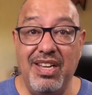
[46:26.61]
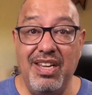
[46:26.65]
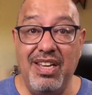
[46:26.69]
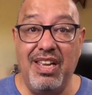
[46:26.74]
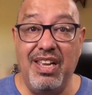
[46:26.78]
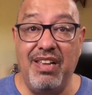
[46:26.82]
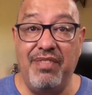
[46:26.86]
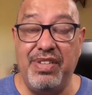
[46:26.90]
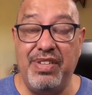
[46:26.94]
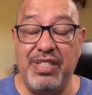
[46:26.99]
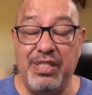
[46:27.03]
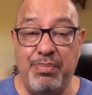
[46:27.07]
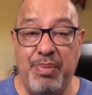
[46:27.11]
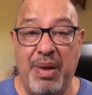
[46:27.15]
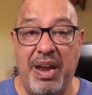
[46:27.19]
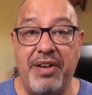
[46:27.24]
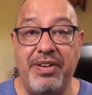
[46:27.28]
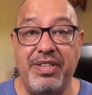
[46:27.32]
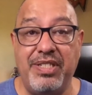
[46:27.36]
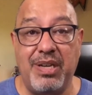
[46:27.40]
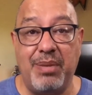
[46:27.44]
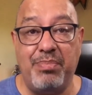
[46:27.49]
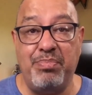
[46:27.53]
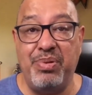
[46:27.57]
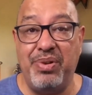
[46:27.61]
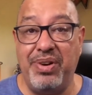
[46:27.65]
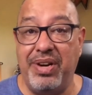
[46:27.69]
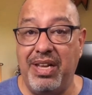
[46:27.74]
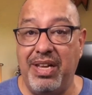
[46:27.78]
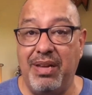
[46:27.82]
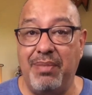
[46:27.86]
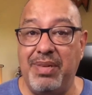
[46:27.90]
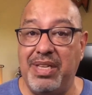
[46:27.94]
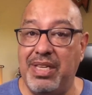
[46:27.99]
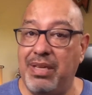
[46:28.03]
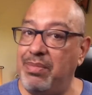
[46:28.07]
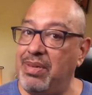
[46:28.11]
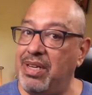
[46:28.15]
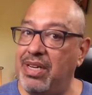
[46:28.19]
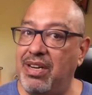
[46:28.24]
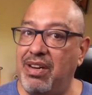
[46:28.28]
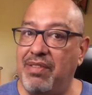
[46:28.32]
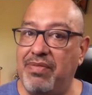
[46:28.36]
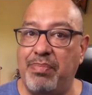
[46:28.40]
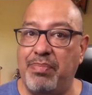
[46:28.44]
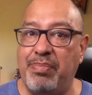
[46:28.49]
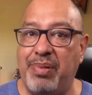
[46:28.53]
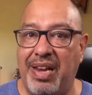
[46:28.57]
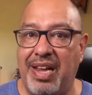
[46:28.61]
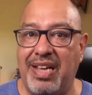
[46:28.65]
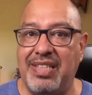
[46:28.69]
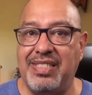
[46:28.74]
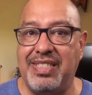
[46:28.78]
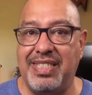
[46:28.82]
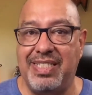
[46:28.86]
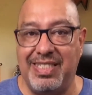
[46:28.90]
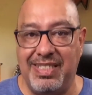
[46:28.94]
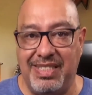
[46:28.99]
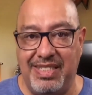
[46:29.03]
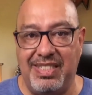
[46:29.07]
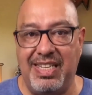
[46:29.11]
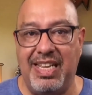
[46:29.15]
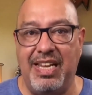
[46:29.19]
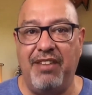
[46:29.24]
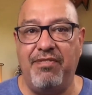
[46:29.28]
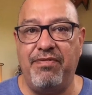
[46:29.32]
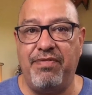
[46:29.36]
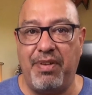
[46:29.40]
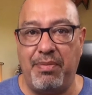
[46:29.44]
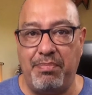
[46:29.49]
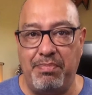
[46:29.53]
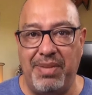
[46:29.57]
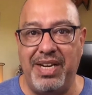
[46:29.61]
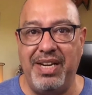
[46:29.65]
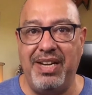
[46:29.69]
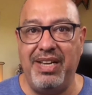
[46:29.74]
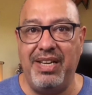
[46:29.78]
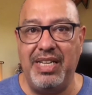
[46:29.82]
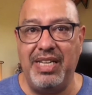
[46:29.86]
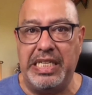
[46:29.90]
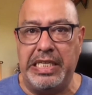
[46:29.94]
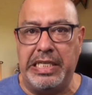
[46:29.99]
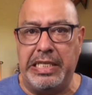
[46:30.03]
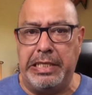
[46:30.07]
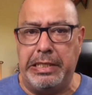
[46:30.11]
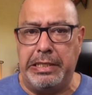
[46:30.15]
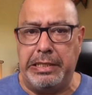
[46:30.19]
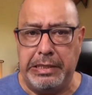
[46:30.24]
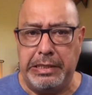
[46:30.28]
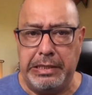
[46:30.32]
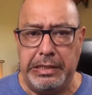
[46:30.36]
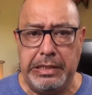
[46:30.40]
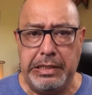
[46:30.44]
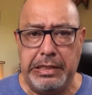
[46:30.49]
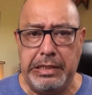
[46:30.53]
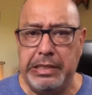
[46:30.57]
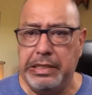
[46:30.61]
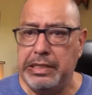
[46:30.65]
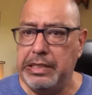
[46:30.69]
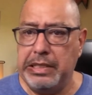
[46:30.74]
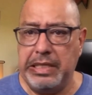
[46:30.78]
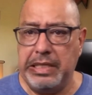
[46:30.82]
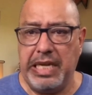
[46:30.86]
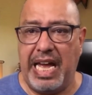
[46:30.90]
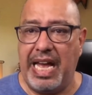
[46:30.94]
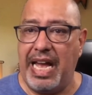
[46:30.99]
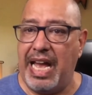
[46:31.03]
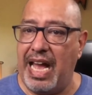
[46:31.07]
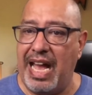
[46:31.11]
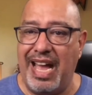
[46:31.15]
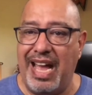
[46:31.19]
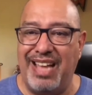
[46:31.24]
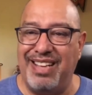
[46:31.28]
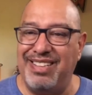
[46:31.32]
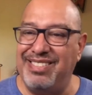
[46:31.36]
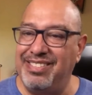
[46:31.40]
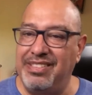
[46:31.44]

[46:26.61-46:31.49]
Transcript: If his parents are putting him in the middle of a plaza to sing for money, I